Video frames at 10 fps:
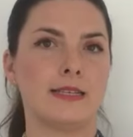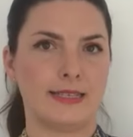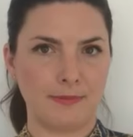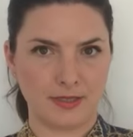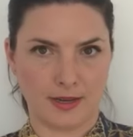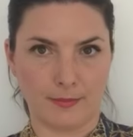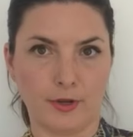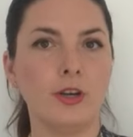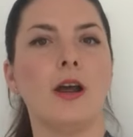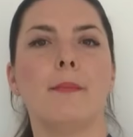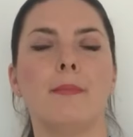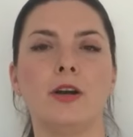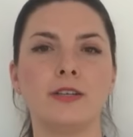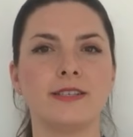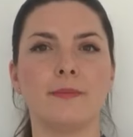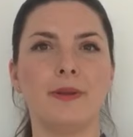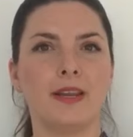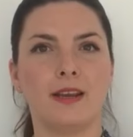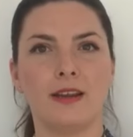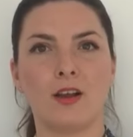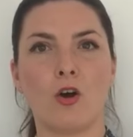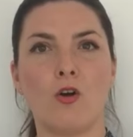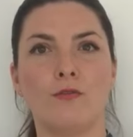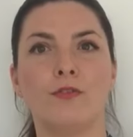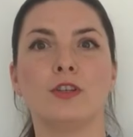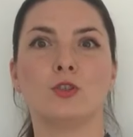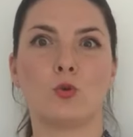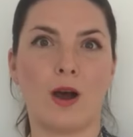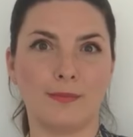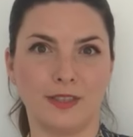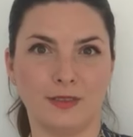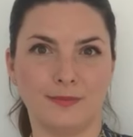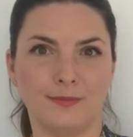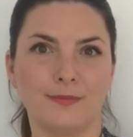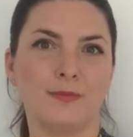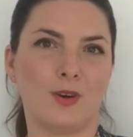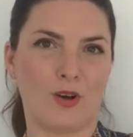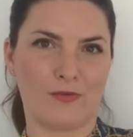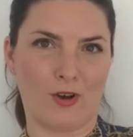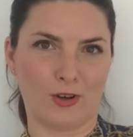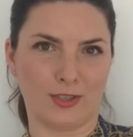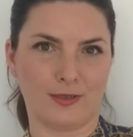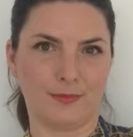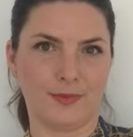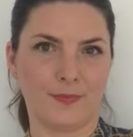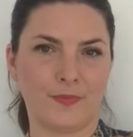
September marks the beginning of toamnă, of autumn,